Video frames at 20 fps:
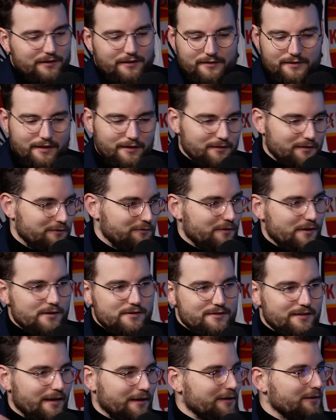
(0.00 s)
They take the
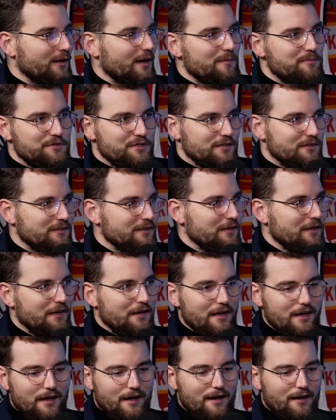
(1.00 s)
first, second option,
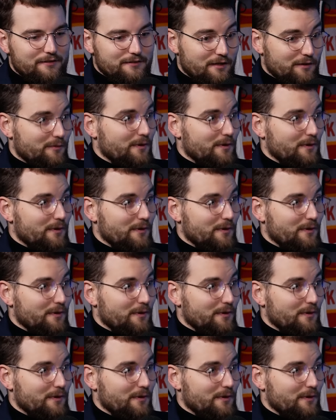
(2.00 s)
they